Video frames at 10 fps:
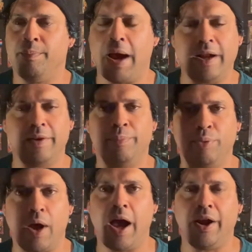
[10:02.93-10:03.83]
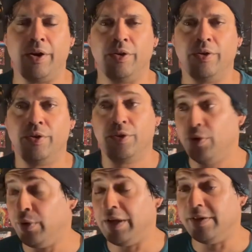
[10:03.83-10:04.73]
Madeline Pryor,
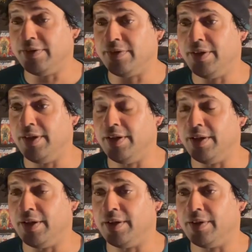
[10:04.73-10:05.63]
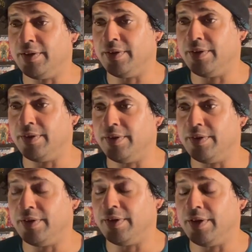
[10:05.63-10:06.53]
who is the uh,
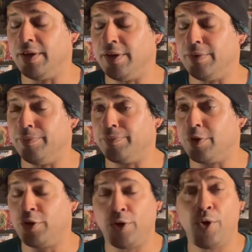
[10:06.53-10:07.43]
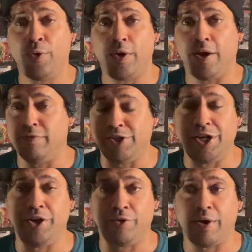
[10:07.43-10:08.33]
um, clone of
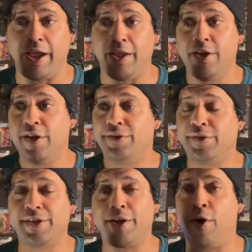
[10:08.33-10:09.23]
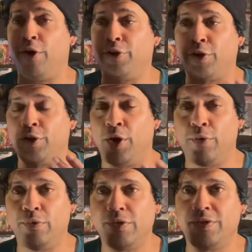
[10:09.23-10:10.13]
Jean Grey. So it's like all the
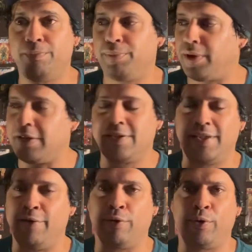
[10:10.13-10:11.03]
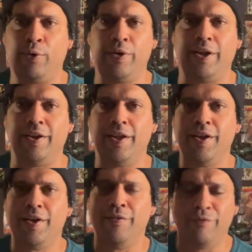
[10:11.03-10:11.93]
clones, plus they recruited
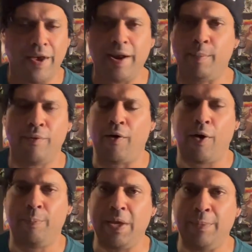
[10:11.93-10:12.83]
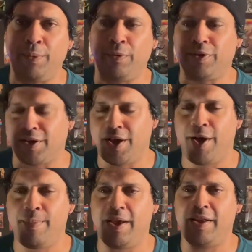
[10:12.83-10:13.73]
Venom of all people to
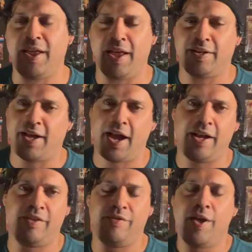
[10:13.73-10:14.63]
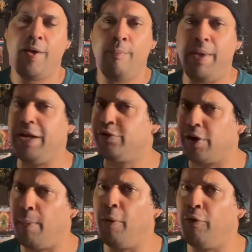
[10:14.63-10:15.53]
come in and kind of make
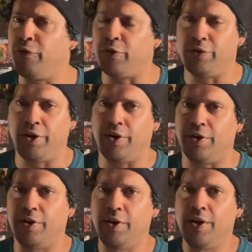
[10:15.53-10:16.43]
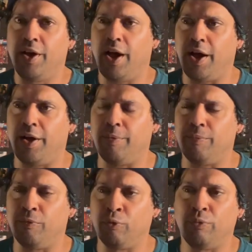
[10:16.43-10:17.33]
trouble for their
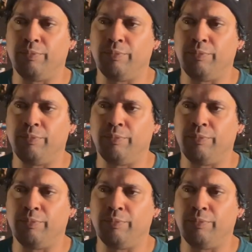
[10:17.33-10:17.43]
um,